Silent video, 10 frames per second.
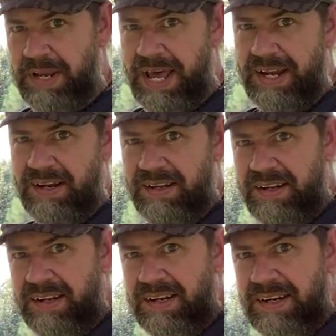kind of
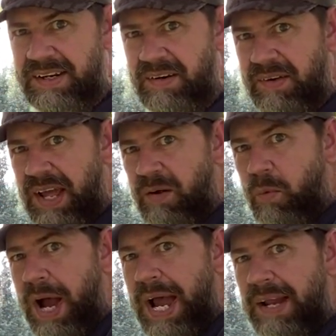
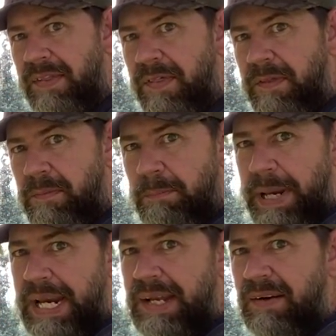wide
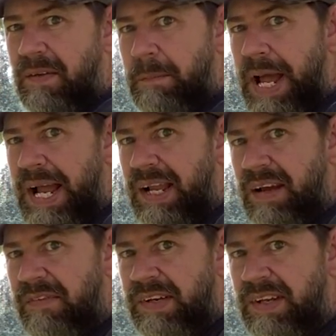band on the back of it.